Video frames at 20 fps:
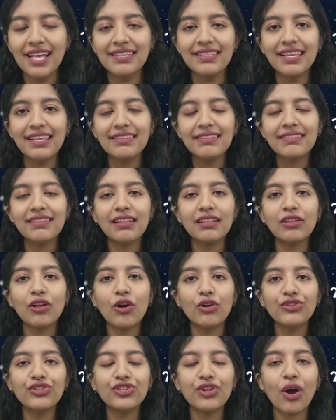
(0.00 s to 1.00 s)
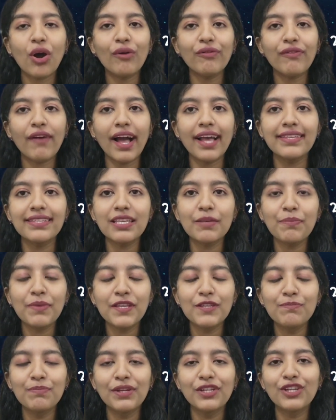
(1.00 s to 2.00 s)
Since the launch of
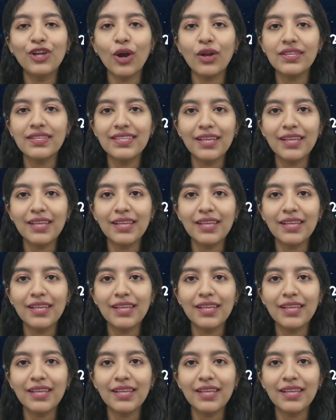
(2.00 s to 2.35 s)
ICP's Bitcoin